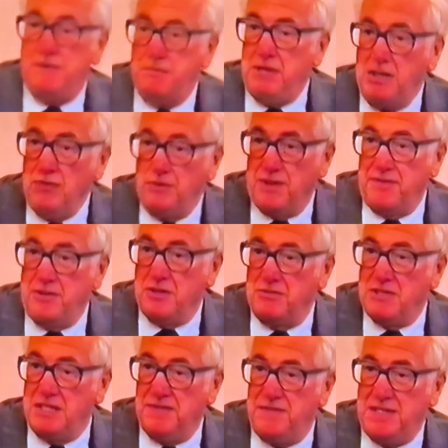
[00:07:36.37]
write a boat,
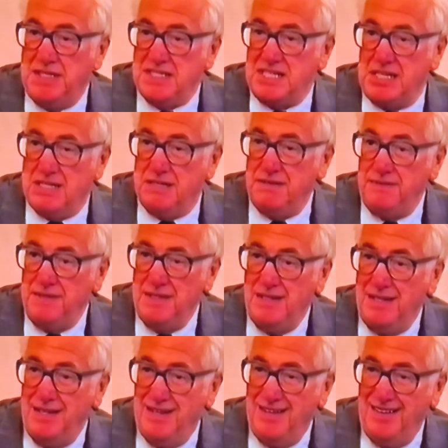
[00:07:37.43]
you write fast enough.
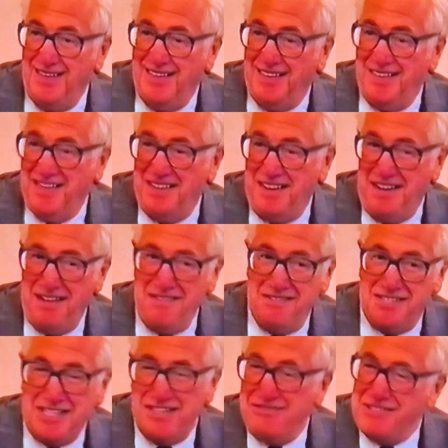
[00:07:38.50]

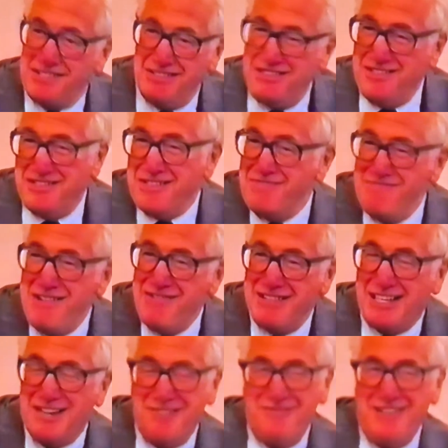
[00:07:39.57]
And so it was a
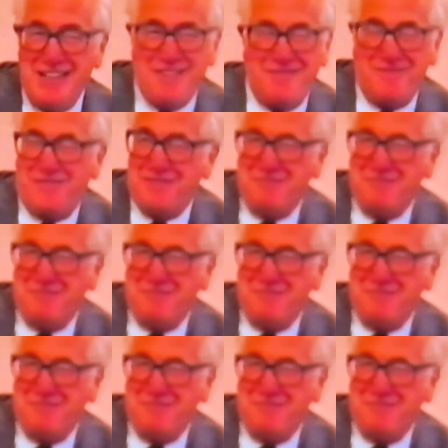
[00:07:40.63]
merry-go-round